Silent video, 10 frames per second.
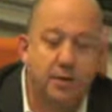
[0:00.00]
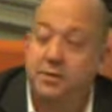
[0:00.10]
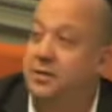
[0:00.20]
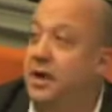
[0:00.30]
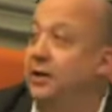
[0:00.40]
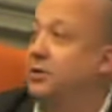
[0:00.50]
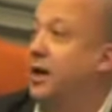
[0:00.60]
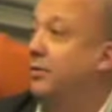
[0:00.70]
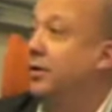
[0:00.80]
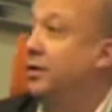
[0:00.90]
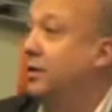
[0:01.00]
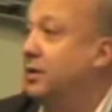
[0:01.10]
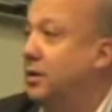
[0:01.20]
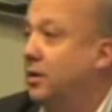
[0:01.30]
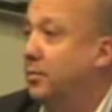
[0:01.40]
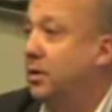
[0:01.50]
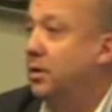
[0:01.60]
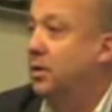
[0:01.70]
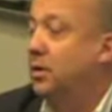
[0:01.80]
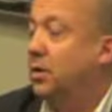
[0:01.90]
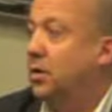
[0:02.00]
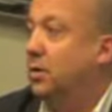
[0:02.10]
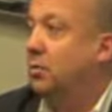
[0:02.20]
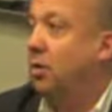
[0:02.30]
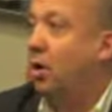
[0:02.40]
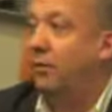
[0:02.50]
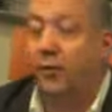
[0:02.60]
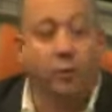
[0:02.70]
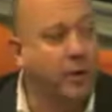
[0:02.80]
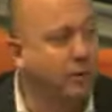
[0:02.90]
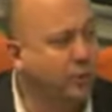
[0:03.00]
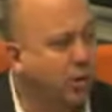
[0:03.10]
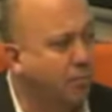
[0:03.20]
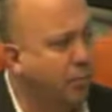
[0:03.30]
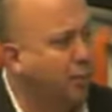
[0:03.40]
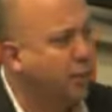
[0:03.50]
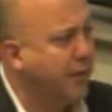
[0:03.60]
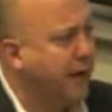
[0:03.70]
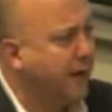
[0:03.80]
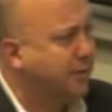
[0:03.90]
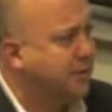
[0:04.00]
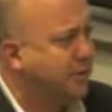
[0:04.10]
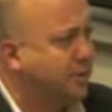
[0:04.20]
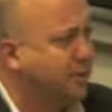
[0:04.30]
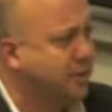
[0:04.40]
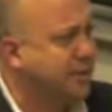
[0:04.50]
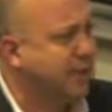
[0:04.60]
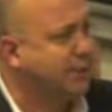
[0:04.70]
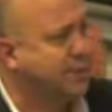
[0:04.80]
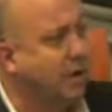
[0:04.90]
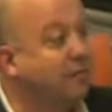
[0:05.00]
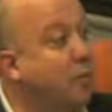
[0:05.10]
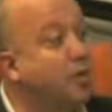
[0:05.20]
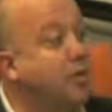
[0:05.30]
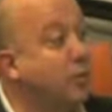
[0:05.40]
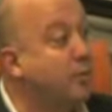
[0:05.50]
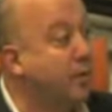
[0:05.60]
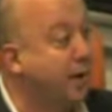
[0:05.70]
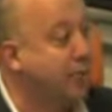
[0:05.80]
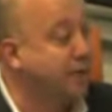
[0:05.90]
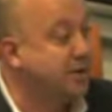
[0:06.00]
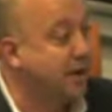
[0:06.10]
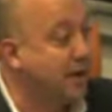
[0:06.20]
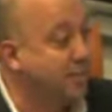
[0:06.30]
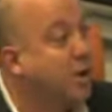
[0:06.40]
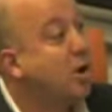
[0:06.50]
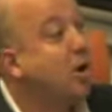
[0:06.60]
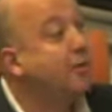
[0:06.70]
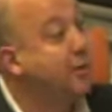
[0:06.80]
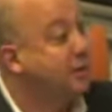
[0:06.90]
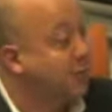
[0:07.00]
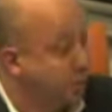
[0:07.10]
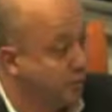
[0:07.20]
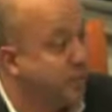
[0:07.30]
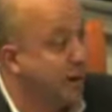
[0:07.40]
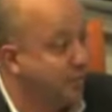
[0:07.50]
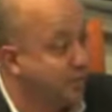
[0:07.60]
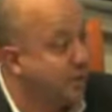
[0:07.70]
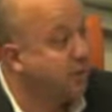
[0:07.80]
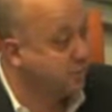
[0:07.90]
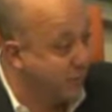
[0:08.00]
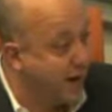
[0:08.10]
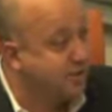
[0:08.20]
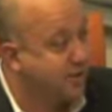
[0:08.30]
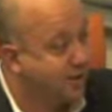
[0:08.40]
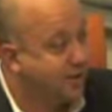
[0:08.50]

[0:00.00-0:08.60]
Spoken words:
designers having to offer what I would call both and solutions. They have to solve more than one problem at a time. Often those problems are in direct